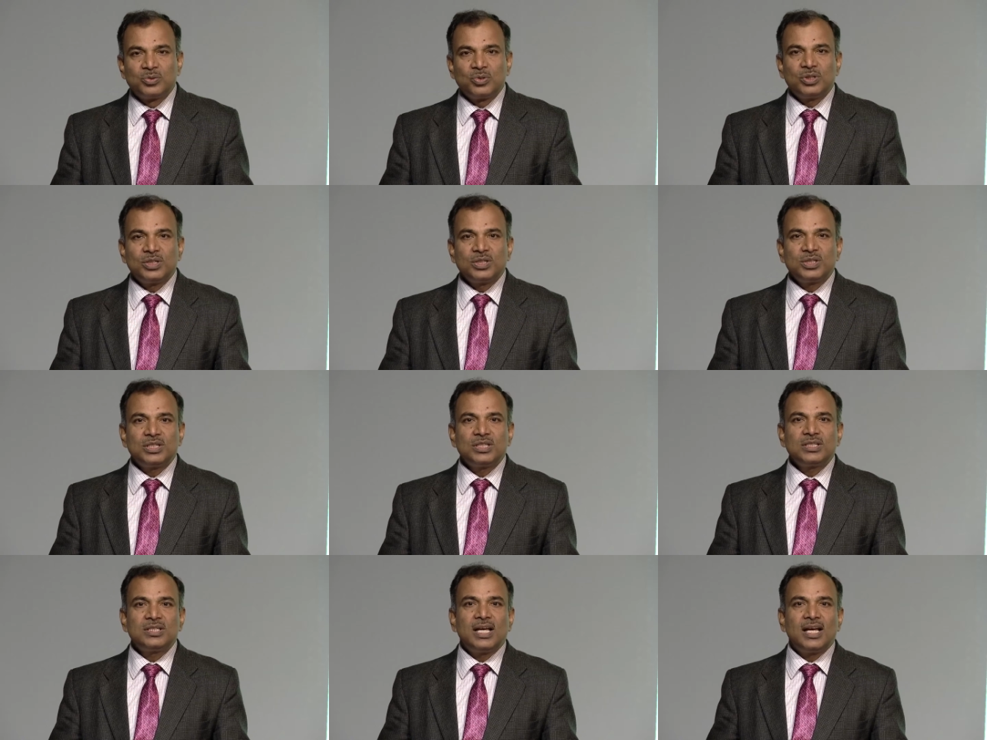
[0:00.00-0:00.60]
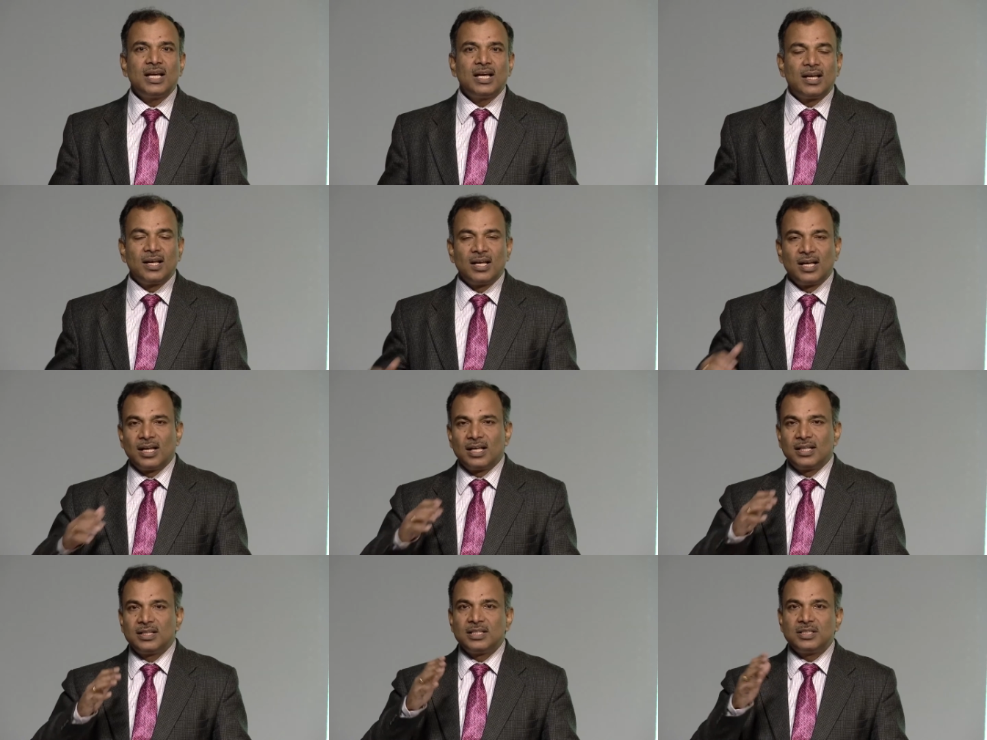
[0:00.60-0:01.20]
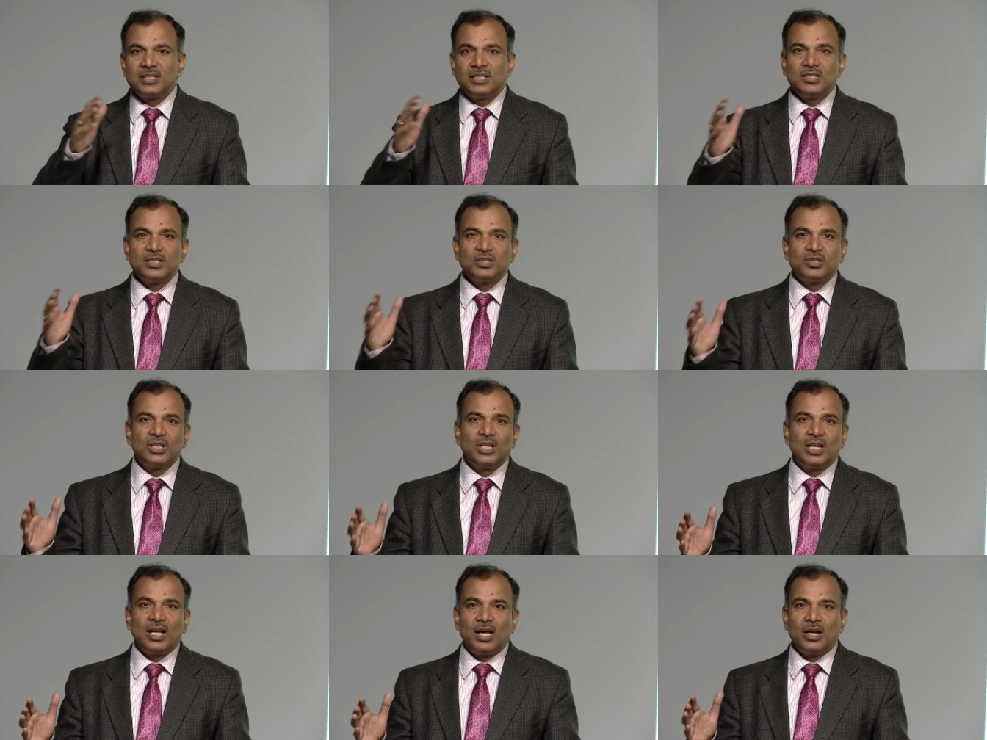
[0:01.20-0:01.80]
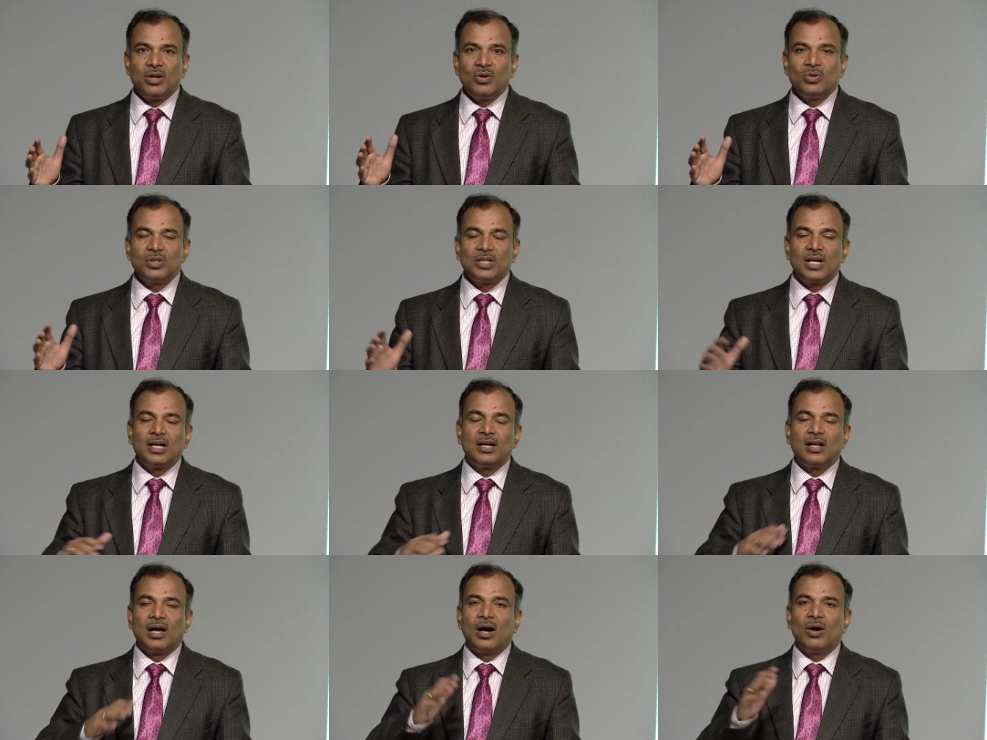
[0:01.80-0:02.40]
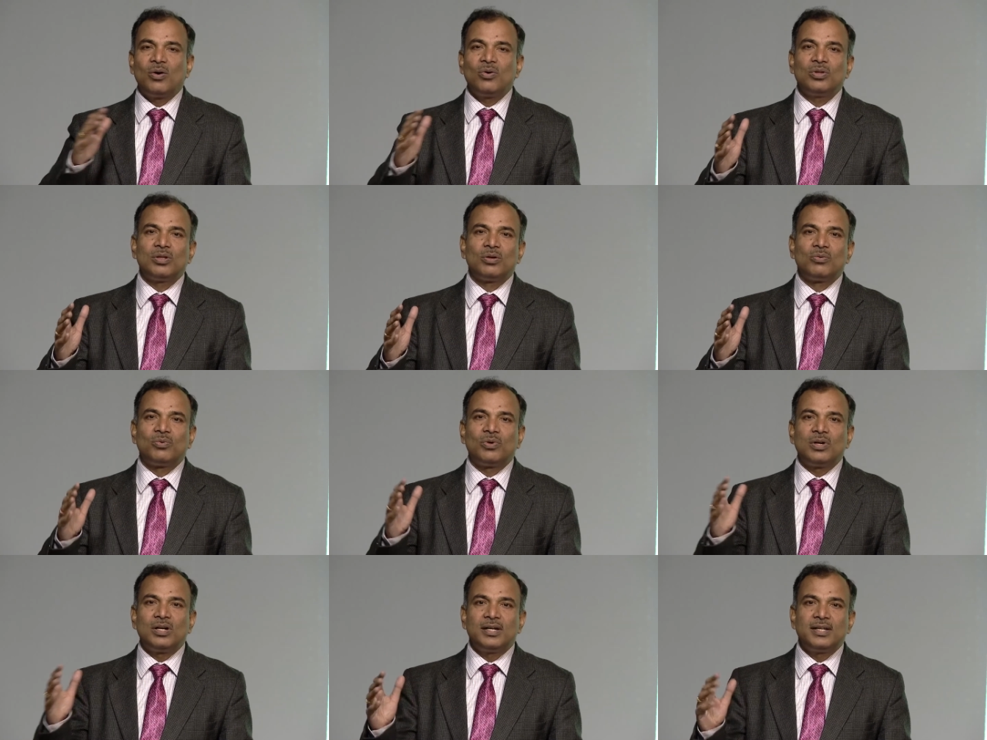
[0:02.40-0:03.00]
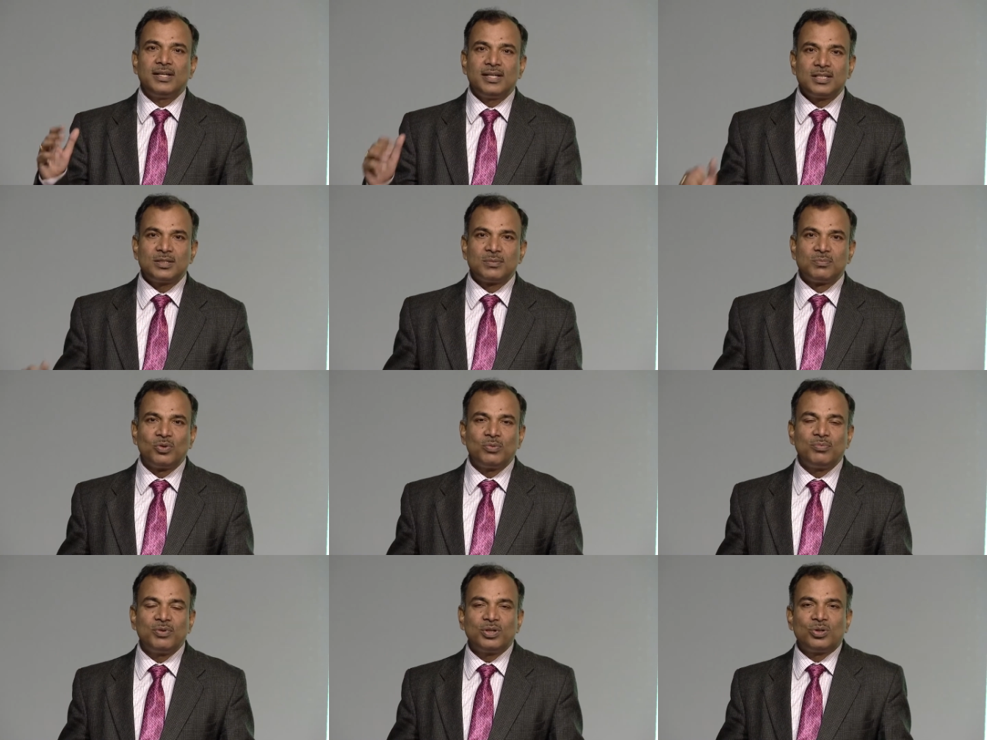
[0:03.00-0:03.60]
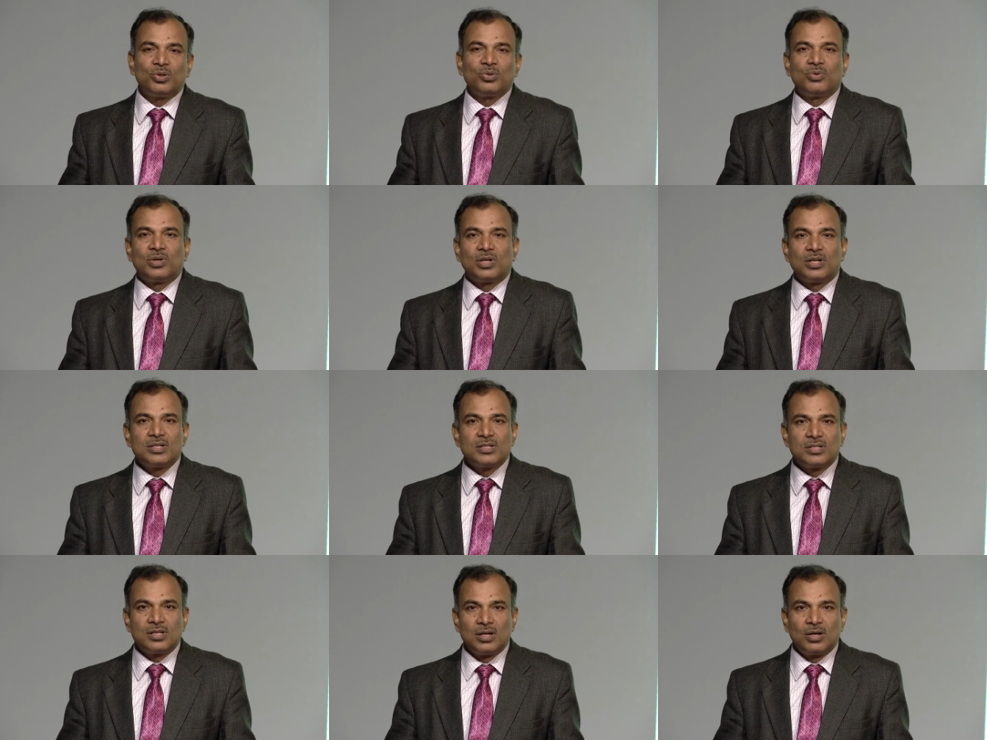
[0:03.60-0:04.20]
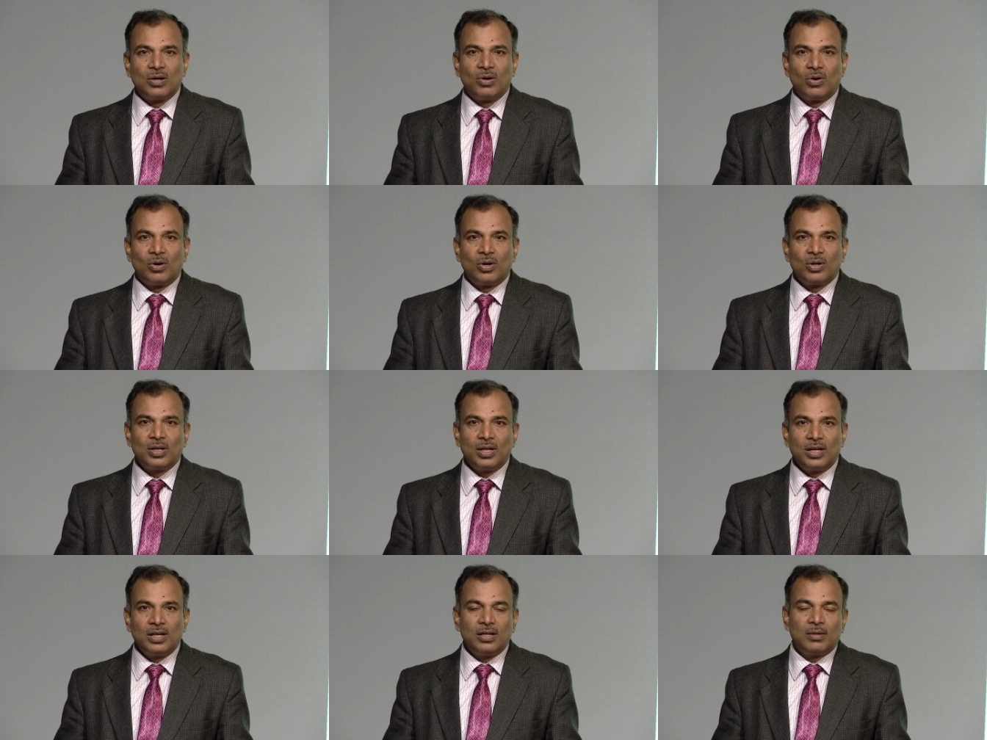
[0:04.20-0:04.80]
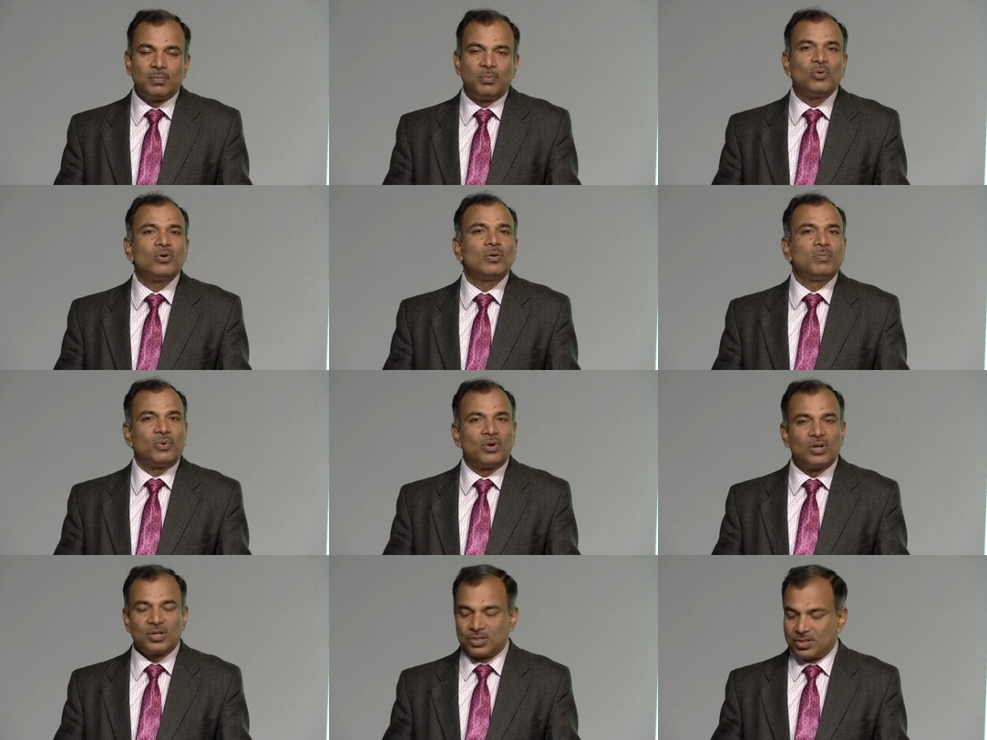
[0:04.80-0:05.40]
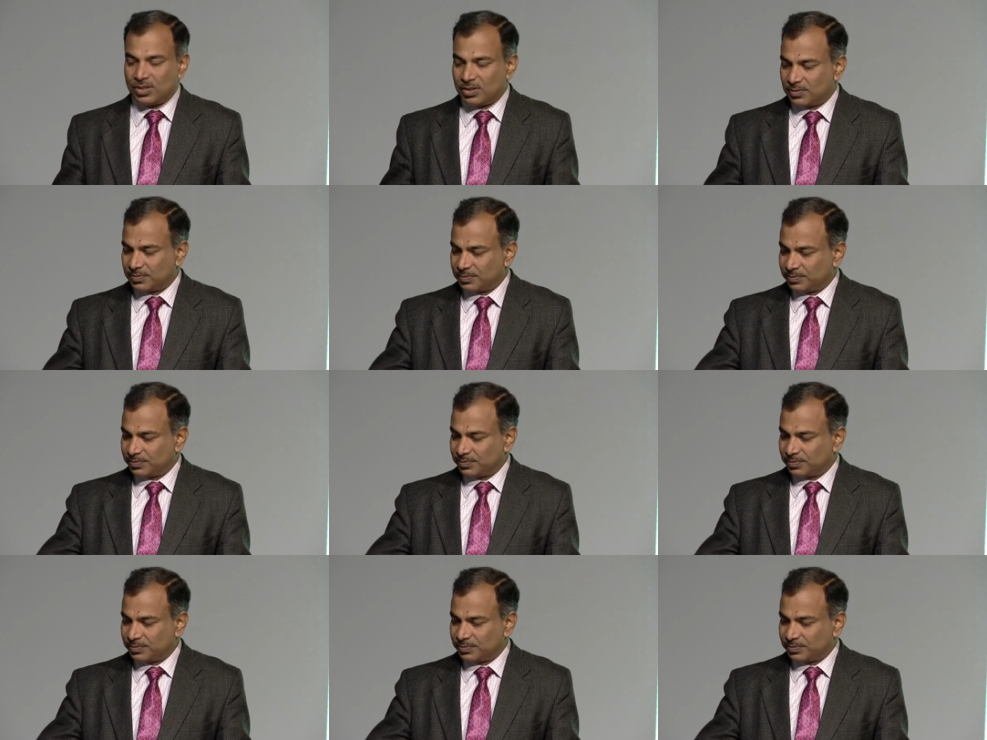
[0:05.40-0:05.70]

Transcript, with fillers: So this is the this is the scenario that how the world is moving towards organic food production.